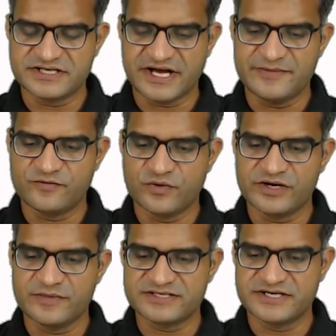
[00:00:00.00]
I'm at 14
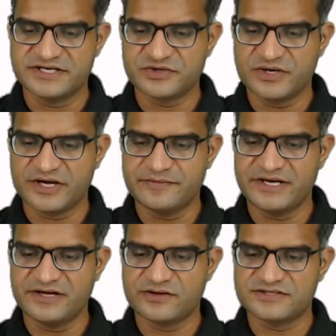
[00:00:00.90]
marks and it's showing I
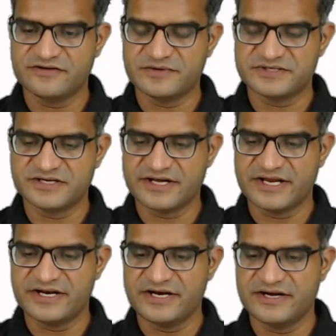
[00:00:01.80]
barely crossed 75%.
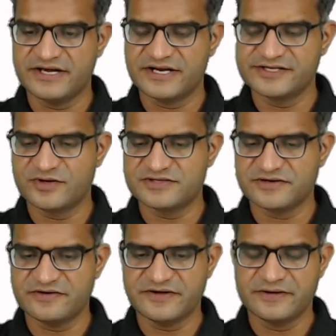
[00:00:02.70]
Can it decrease below
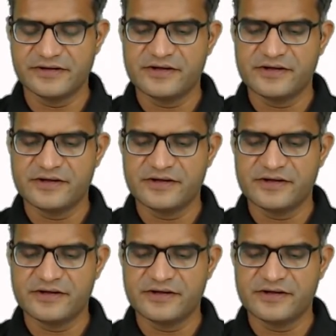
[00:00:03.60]
75?